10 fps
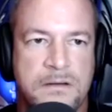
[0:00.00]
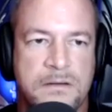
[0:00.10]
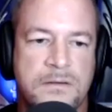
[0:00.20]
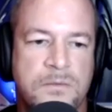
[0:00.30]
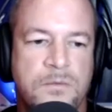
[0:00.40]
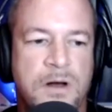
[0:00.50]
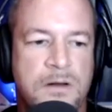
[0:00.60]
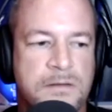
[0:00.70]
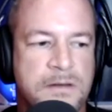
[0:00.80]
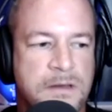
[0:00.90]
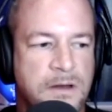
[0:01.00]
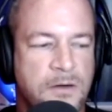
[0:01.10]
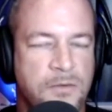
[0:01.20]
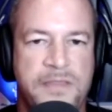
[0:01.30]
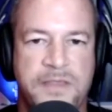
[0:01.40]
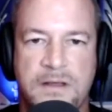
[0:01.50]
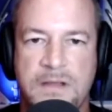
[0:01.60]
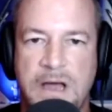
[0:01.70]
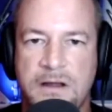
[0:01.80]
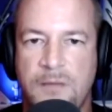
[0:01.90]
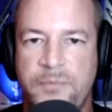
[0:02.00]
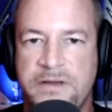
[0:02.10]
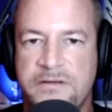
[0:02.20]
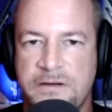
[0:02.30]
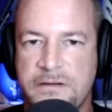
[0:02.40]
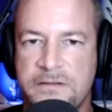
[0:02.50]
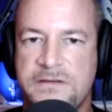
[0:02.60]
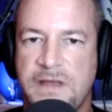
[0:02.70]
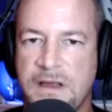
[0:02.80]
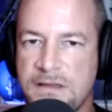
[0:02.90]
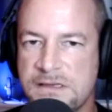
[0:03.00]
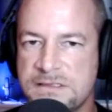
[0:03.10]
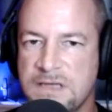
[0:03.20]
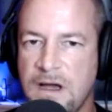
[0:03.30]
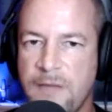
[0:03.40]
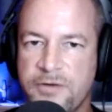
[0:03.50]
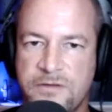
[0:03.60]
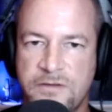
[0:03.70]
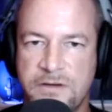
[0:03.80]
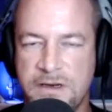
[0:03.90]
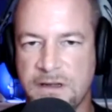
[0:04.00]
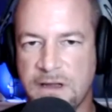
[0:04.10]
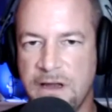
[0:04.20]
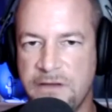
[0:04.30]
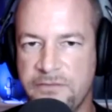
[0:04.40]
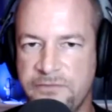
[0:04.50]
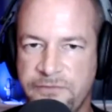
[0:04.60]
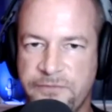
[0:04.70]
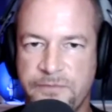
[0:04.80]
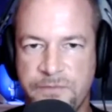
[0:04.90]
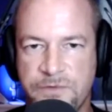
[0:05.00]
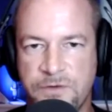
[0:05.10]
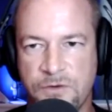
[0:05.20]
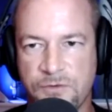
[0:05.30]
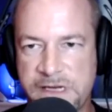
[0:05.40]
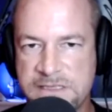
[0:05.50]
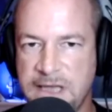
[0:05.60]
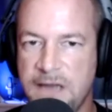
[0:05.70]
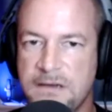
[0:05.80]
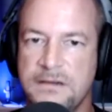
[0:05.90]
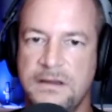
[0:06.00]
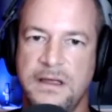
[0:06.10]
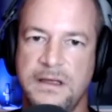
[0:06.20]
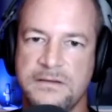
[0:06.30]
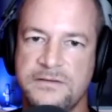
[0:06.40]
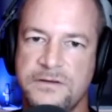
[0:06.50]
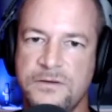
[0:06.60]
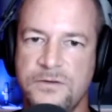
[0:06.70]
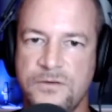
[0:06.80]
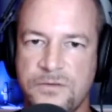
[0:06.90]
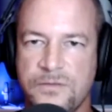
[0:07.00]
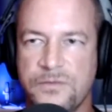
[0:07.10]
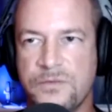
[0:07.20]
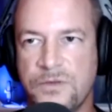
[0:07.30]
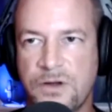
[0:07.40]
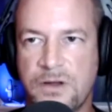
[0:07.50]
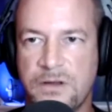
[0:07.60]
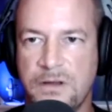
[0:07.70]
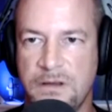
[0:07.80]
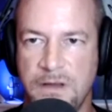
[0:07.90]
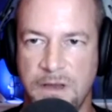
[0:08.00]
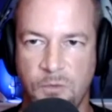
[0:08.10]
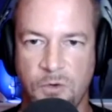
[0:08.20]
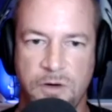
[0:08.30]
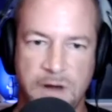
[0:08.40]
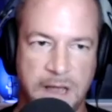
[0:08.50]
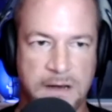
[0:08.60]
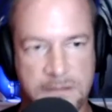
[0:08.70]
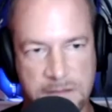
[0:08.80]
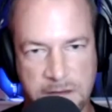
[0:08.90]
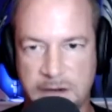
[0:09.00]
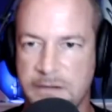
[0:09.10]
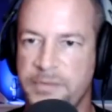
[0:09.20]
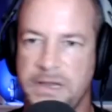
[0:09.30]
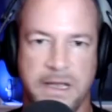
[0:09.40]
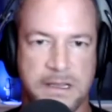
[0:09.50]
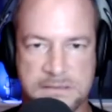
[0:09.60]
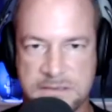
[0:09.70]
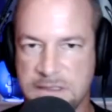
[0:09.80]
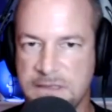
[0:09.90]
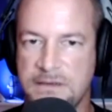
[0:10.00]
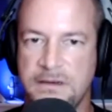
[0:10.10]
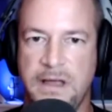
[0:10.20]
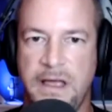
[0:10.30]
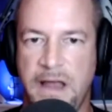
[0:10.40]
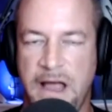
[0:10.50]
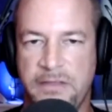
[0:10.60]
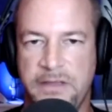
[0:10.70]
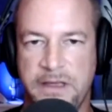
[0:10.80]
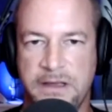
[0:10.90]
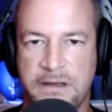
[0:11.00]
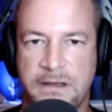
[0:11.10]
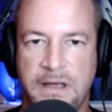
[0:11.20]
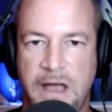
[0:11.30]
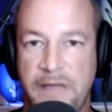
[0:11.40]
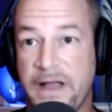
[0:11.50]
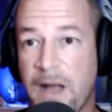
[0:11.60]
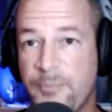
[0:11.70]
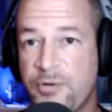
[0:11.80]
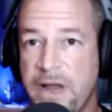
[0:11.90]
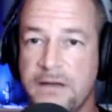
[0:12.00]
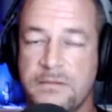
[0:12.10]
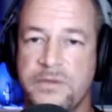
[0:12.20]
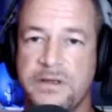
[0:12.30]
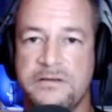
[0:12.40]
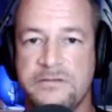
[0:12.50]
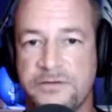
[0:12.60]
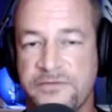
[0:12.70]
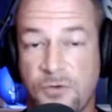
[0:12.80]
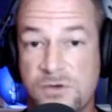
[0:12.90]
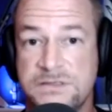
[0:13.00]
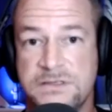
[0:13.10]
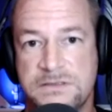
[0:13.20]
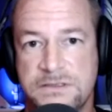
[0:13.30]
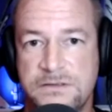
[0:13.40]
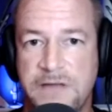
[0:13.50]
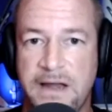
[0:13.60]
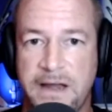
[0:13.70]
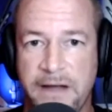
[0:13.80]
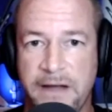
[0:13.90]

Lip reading: well, you know, I think a lot of companies are taking this opportunity to kind of do a reset and to look inward at their plans and at how they operate, because you're forced to do that now.